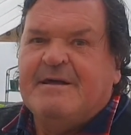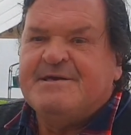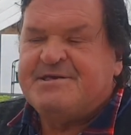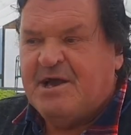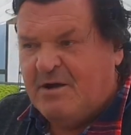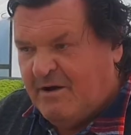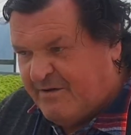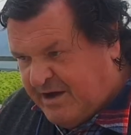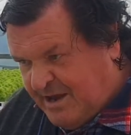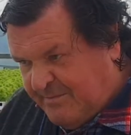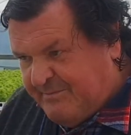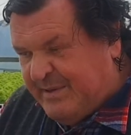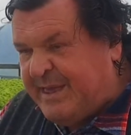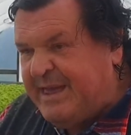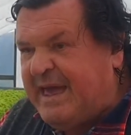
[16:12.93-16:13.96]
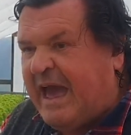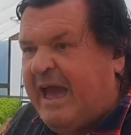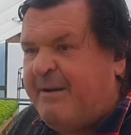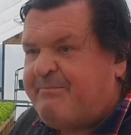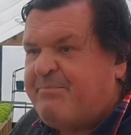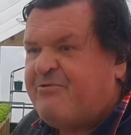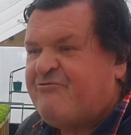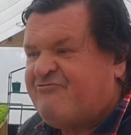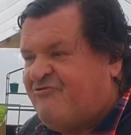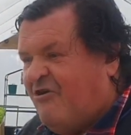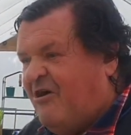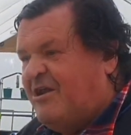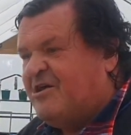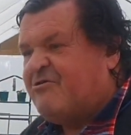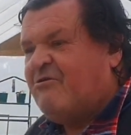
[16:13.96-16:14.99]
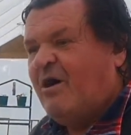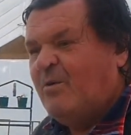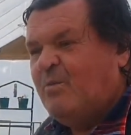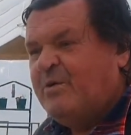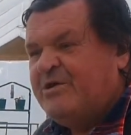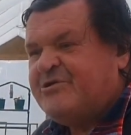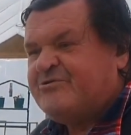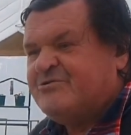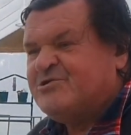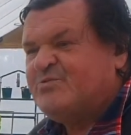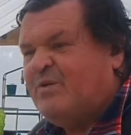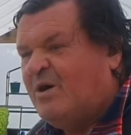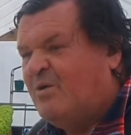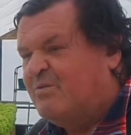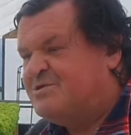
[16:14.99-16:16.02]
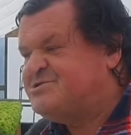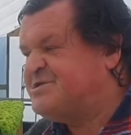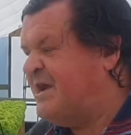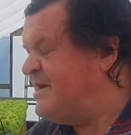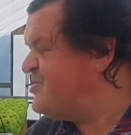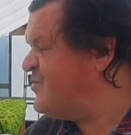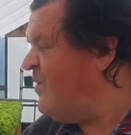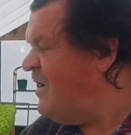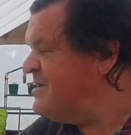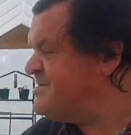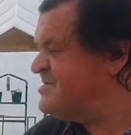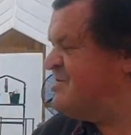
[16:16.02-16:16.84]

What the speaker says: So I've got a big gap trying to grow in winter as well, which takes twice as